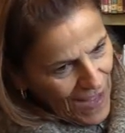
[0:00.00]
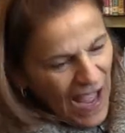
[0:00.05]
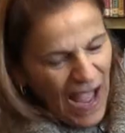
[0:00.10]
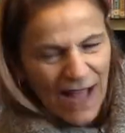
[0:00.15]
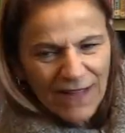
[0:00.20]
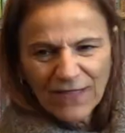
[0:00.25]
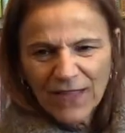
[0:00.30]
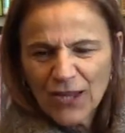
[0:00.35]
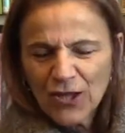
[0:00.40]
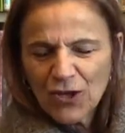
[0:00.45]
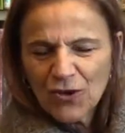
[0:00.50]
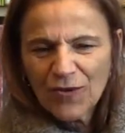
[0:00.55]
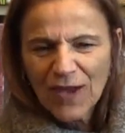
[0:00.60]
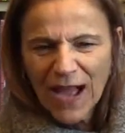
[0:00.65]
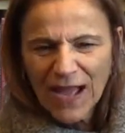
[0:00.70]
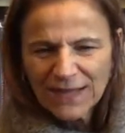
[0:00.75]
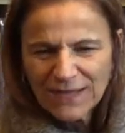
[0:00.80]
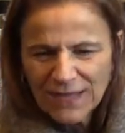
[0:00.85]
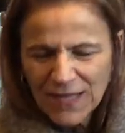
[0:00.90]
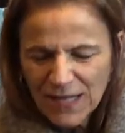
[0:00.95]
I think you
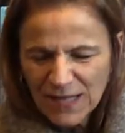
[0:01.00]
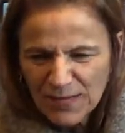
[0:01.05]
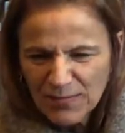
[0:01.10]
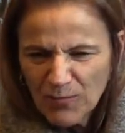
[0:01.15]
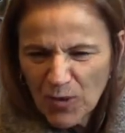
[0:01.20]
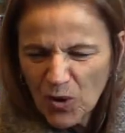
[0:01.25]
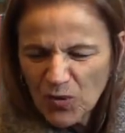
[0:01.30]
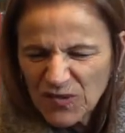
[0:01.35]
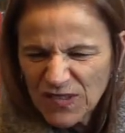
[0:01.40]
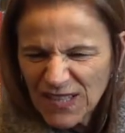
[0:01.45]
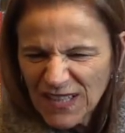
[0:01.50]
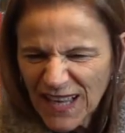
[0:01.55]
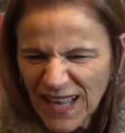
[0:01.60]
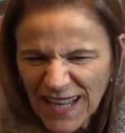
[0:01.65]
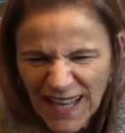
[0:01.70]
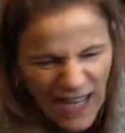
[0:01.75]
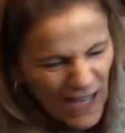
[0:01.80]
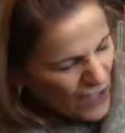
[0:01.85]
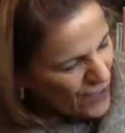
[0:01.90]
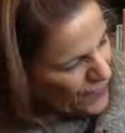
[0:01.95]
guys kiss mostly
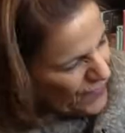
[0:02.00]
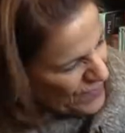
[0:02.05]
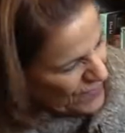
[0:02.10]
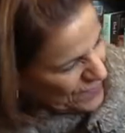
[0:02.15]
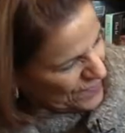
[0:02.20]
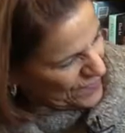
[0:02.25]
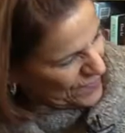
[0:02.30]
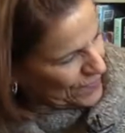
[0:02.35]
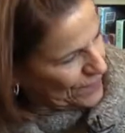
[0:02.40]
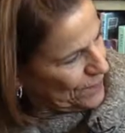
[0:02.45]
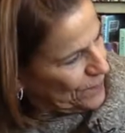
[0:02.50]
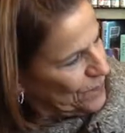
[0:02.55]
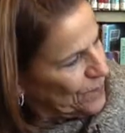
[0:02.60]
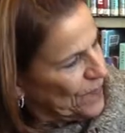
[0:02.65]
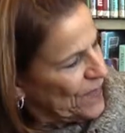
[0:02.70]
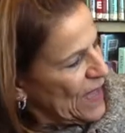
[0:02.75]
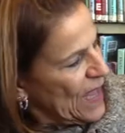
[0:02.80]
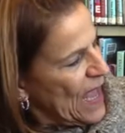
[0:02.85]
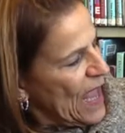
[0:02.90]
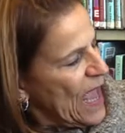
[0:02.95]
like elephants.
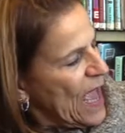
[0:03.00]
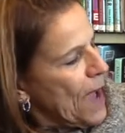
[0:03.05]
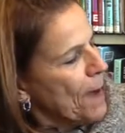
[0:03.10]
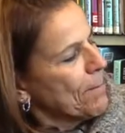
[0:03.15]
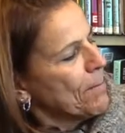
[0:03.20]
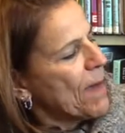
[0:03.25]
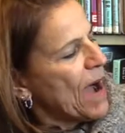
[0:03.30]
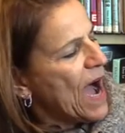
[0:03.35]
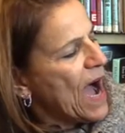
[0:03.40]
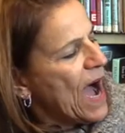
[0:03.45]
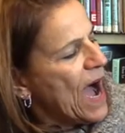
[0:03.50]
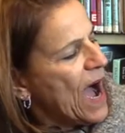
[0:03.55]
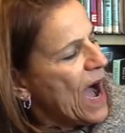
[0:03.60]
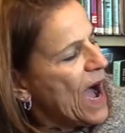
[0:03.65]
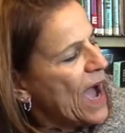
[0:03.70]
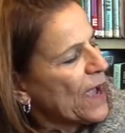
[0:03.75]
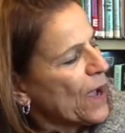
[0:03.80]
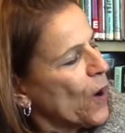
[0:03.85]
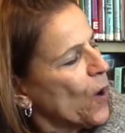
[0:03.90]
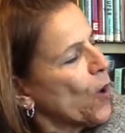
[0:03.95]

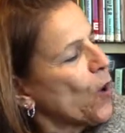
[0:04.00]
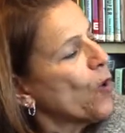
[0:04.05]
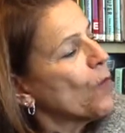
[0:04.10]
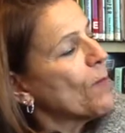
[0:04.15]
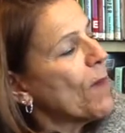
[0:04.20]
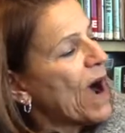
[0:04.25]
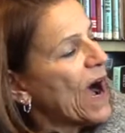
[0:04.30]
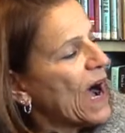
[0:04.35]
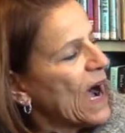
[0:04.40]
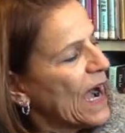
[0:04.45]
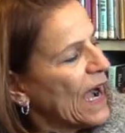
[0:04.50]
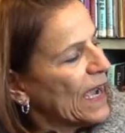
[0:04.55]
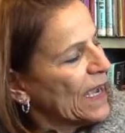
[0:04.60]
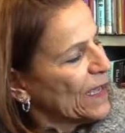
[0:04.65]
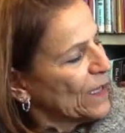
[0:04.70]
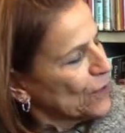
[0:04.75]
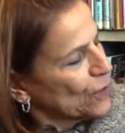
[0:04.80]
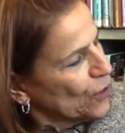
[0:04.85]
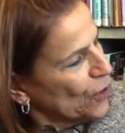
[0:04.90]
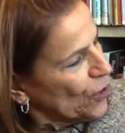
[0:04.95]
My, oh
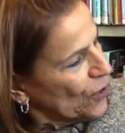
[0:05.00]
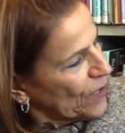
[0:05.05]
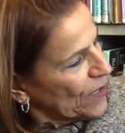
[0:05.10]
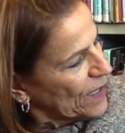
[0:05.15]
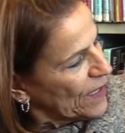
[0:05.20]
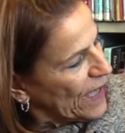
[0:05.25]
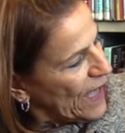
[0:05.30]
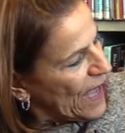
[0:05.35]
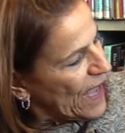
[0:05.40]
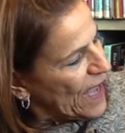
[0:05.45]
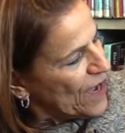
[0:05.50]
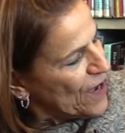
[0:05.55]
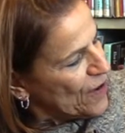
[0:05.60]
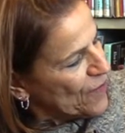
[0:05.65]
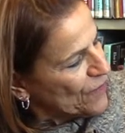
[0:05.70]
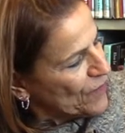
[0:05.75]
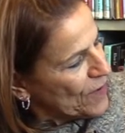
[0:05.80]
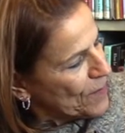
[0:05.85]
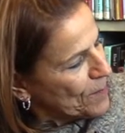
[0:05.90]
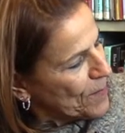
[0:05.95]
my, look,
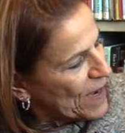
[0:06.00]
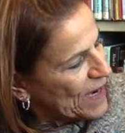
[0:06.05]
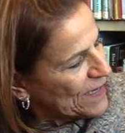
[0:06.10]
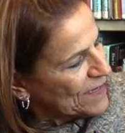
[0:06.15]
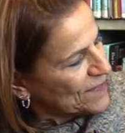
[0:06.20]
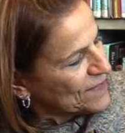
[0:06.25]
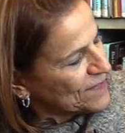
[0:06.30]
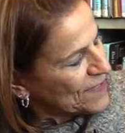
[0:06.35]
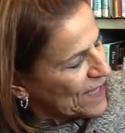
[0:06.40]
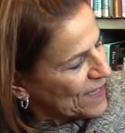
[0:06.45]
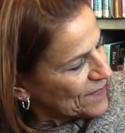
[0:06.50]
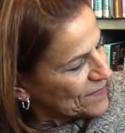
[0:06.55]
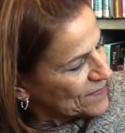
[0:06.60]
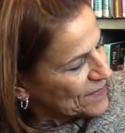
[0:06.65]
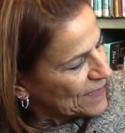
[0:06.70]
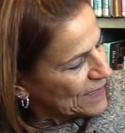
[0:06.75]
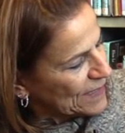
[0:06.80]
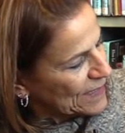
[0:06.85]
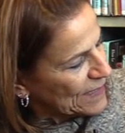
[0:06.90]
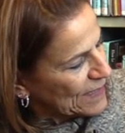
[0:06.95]
everybody's
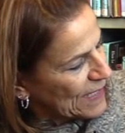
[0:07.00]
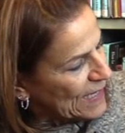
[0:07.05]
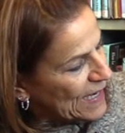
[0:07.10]
kissing.